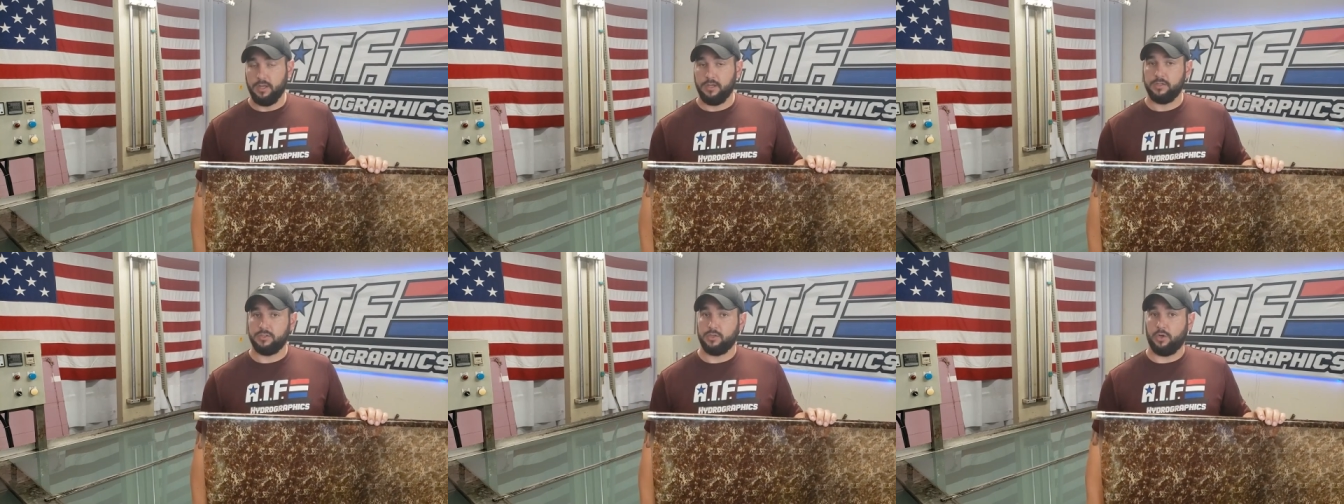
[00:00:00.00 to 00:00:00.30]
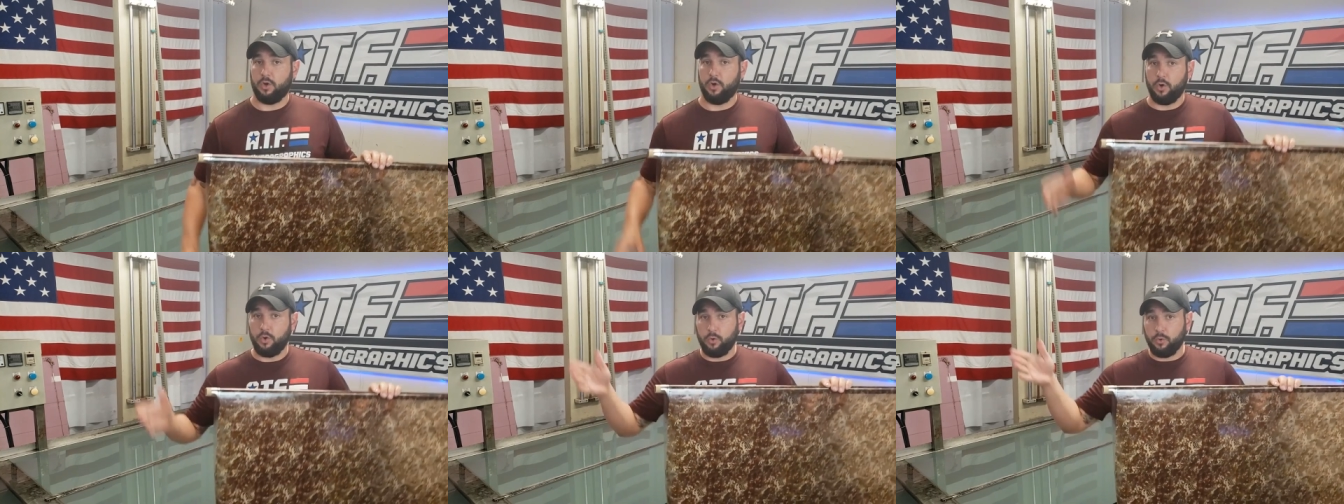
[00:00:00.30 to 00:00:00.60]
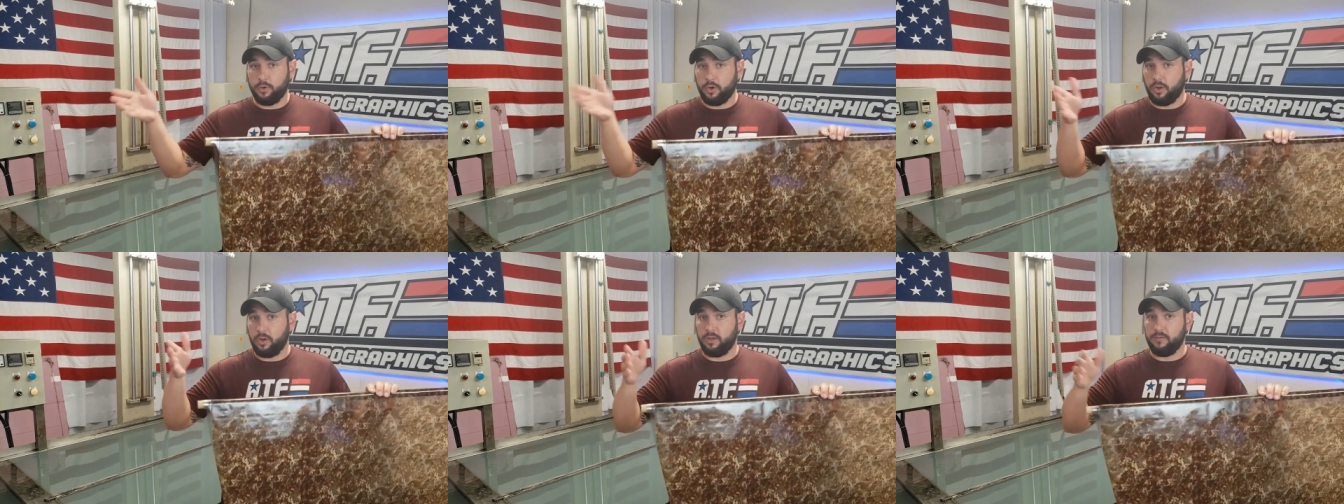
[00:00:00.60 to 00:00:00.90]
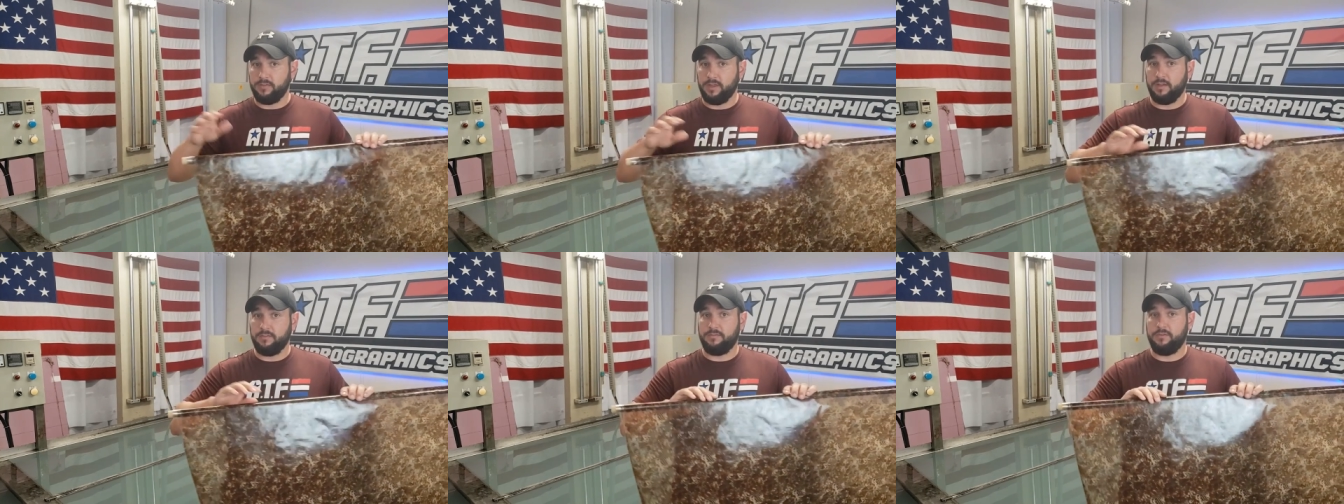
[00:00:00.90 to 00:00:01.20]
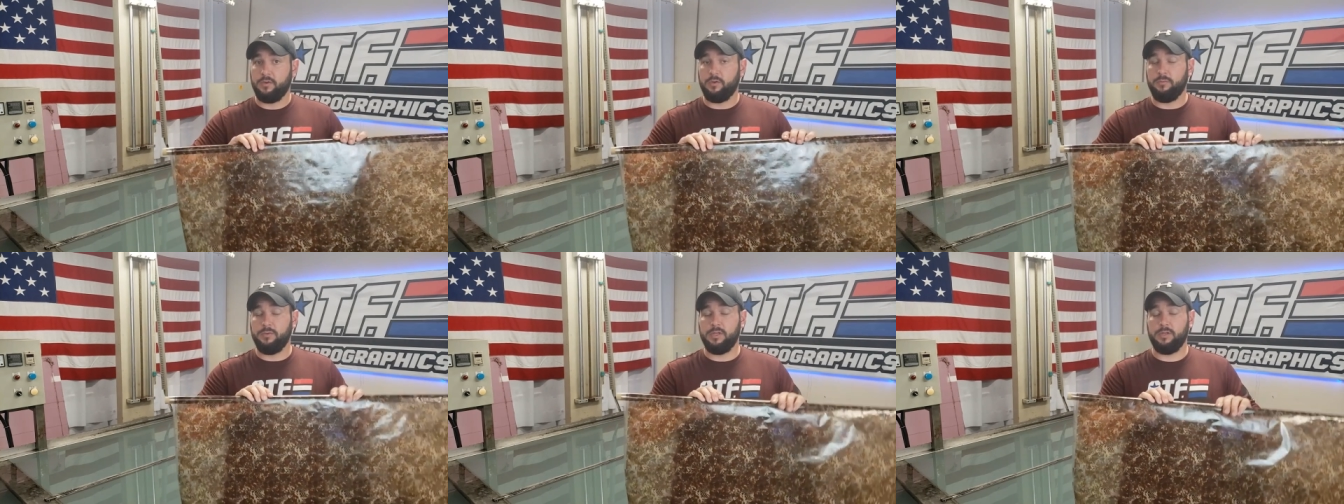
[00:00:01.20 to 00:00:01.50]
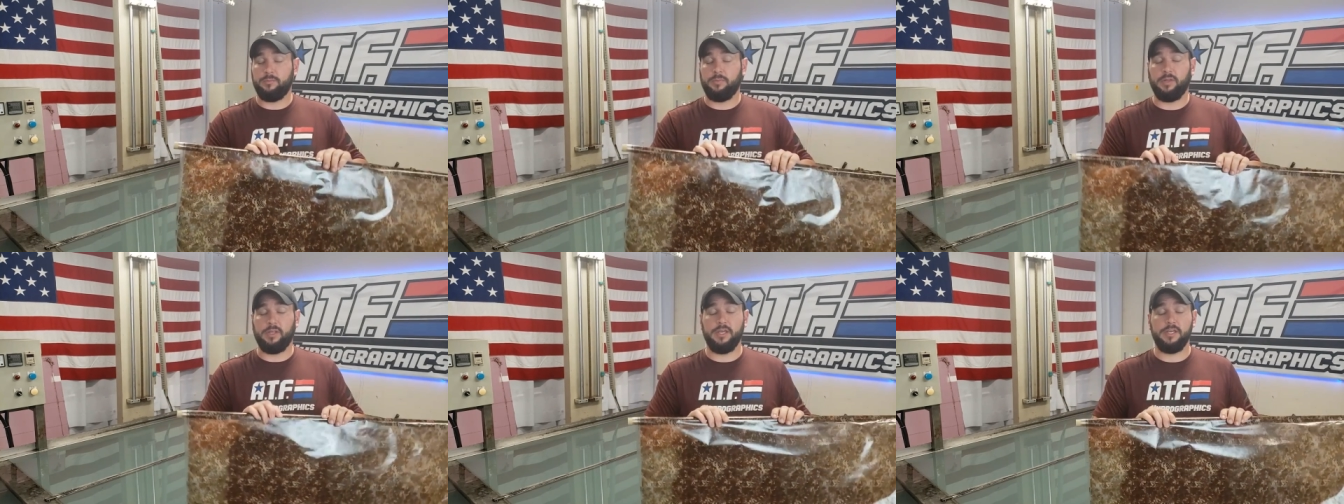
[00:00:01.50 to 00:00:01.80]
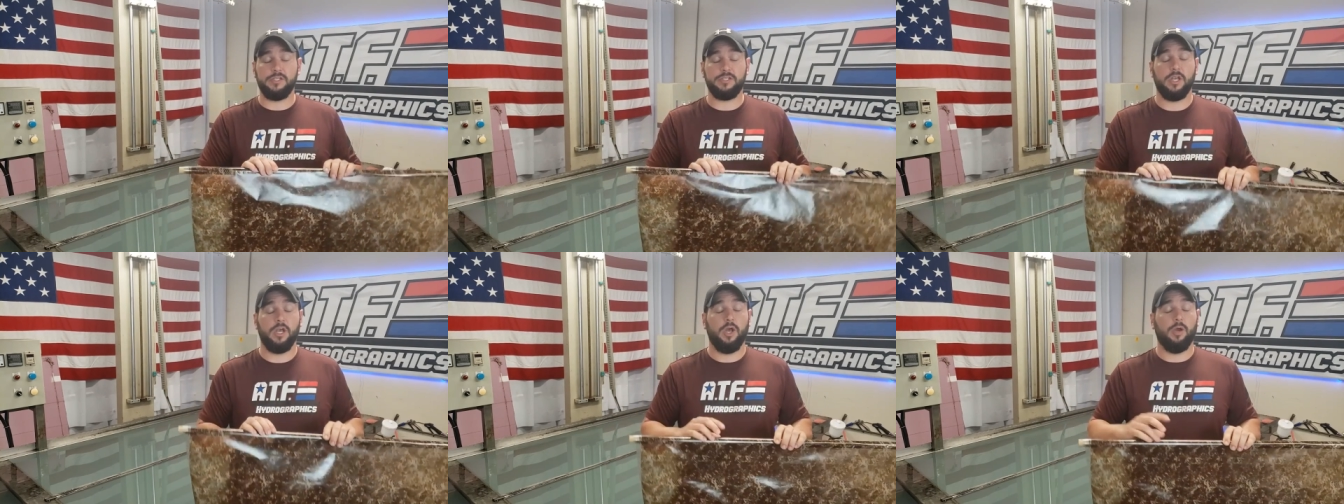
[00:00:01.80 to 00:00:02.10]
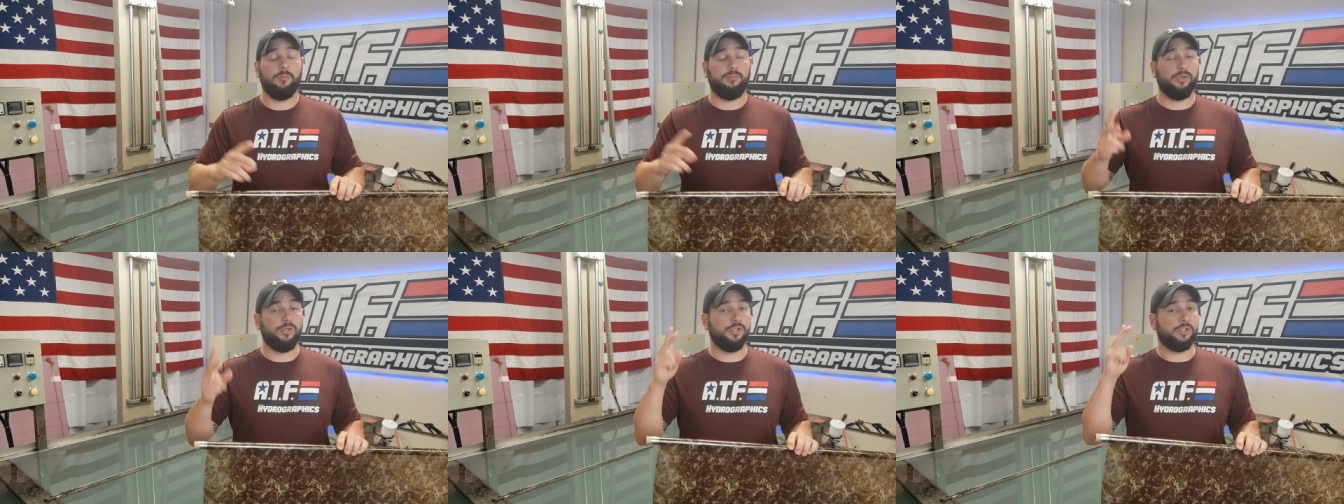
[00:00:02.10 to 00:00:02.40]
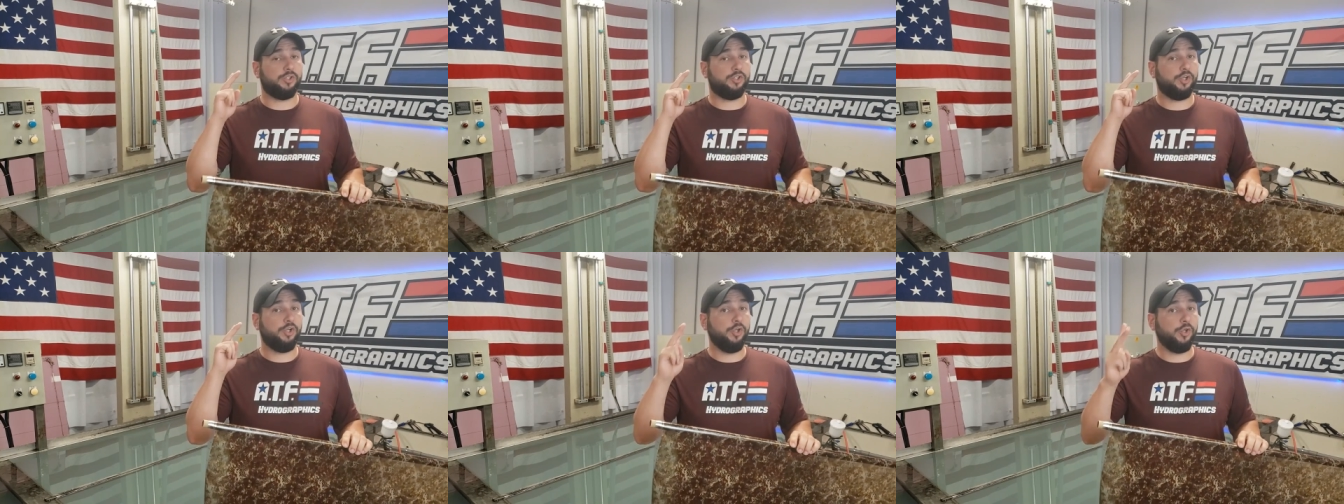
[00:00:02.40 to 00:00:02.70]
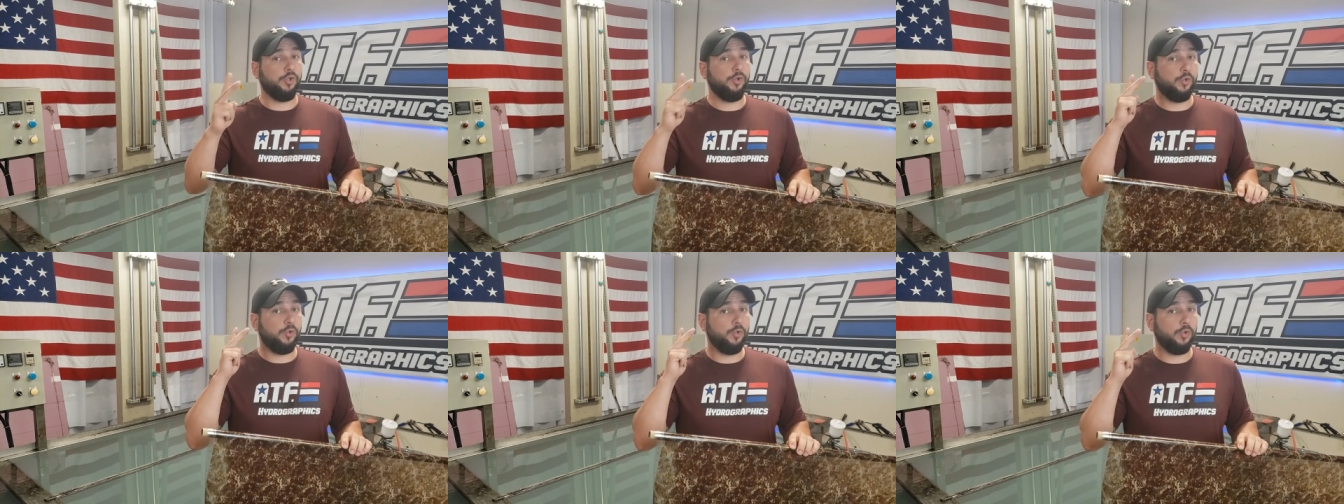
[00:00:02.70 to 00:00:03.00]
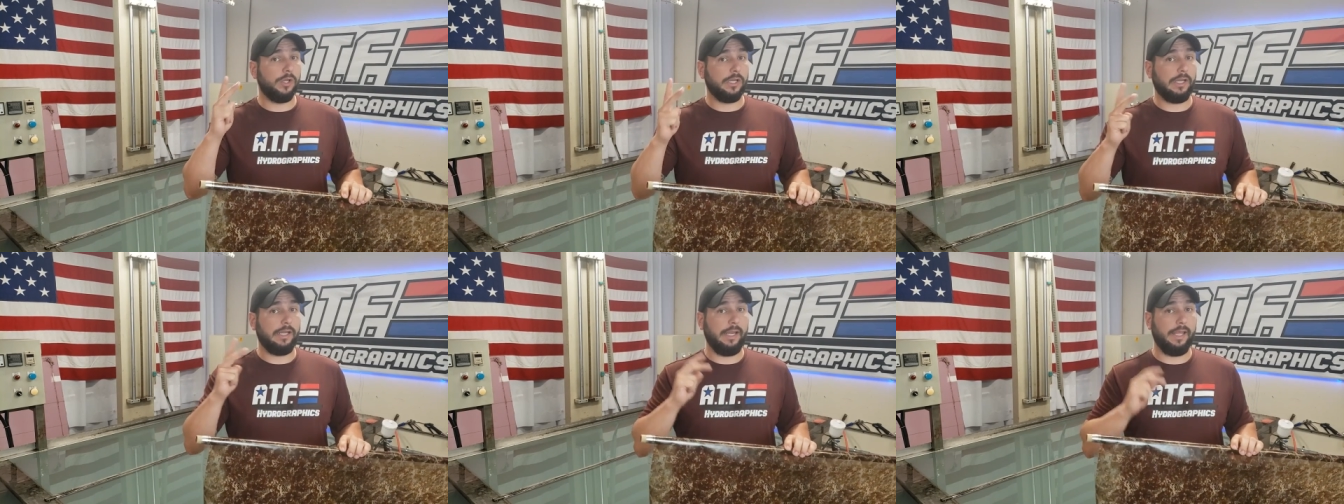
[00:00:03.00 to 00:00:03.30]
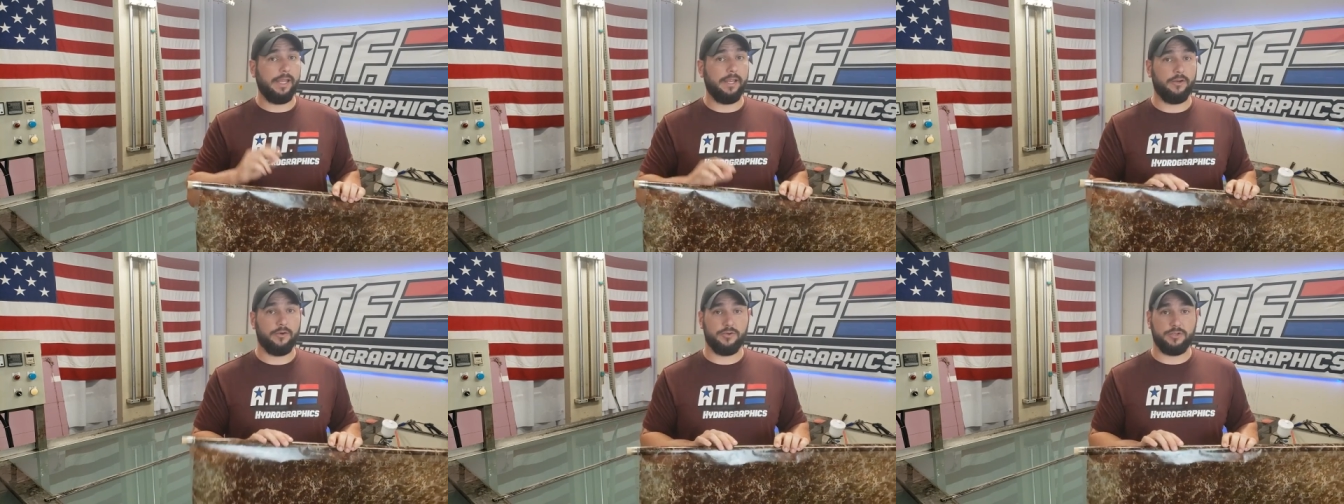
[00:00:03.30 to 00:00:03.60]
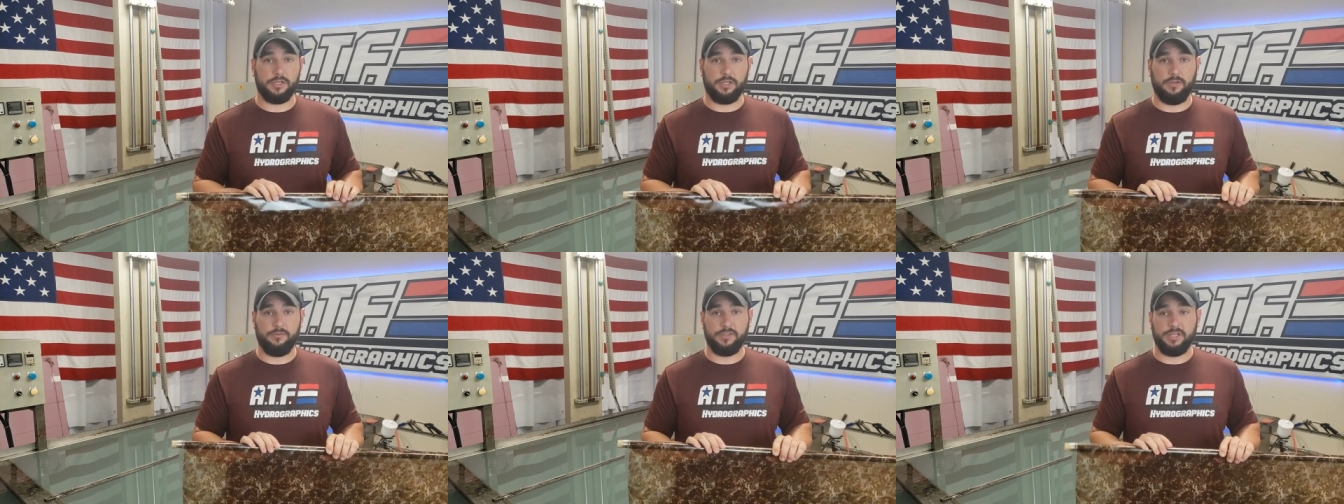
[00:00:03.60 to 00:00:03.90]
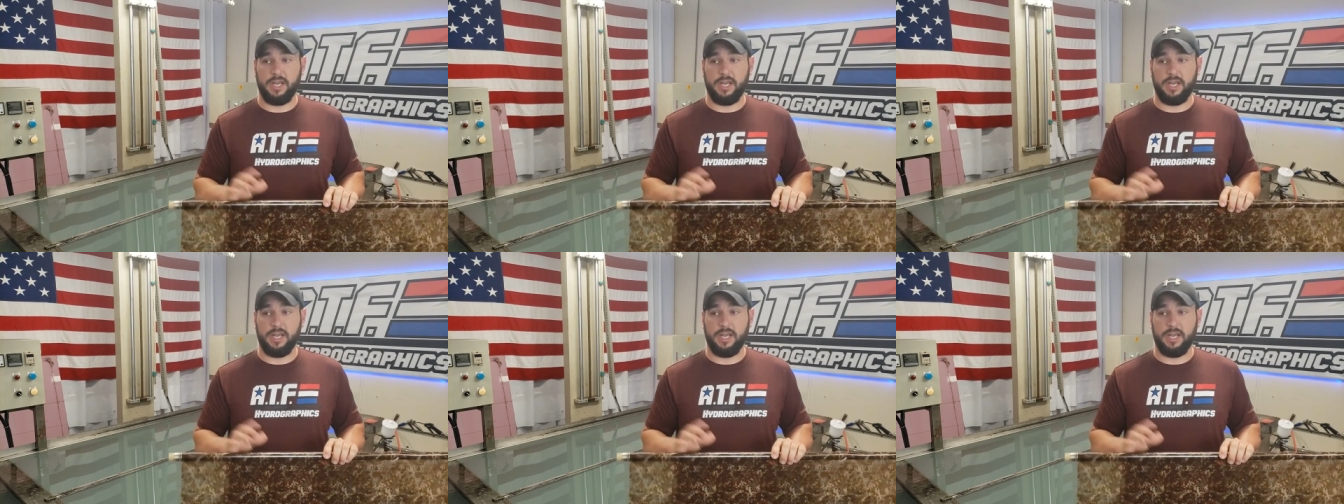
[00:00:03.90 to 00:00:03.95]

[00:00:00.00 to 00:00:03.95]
to hold all of that film into place, put two layers of